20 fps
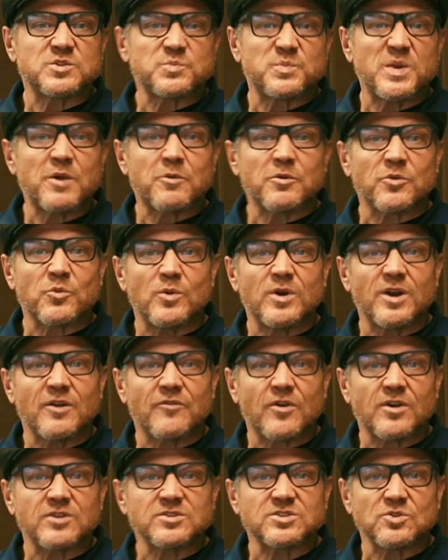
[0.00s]
speak with one of
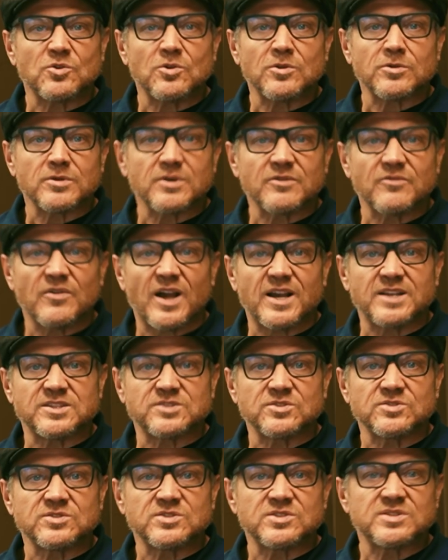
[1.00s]
our solar
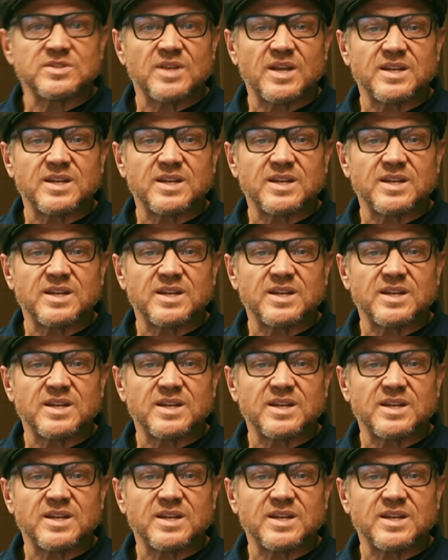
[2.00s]
advisors